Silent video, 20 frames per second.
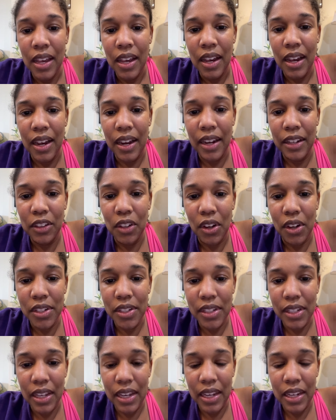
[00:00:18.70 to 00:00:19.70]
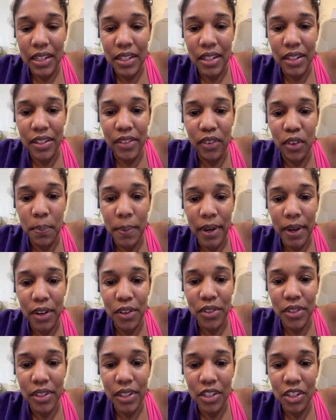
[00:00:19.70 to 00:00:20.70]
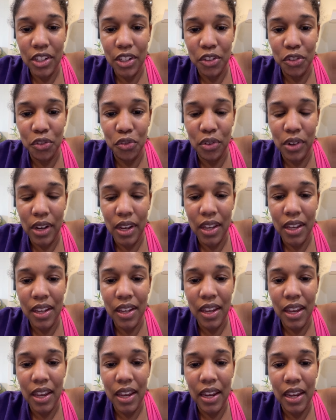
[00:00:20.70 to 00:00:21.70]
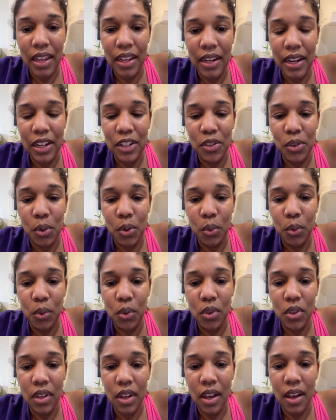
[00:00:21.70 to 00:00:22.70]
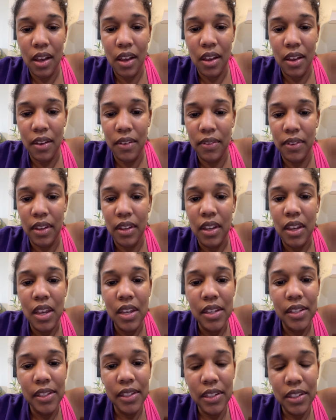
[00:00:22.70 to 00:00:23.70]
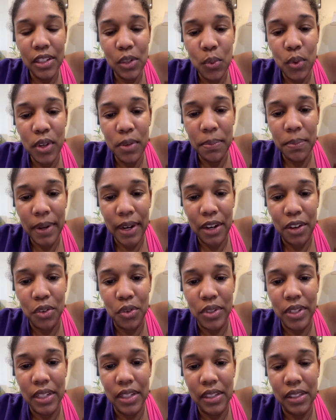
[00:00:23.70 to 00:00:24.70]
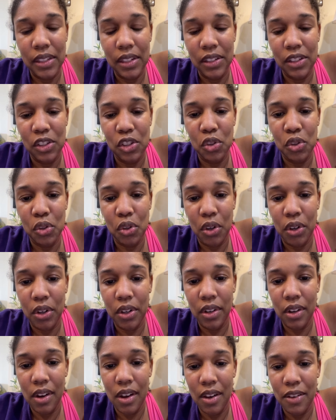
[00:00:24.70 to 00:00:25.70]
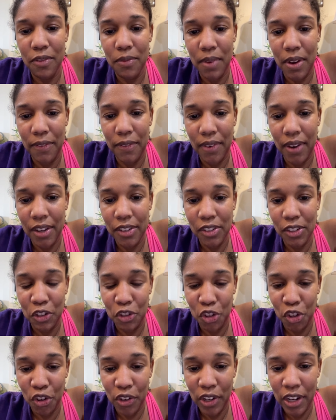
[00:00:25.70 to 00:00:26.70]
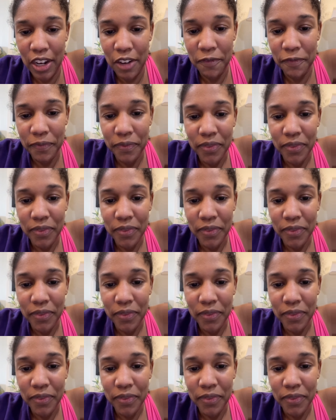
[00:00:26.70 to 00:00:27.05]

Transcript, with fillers: I lost 8 tenths of a pound since yesterday and a total of 61 pounds since the start of my fasting journey.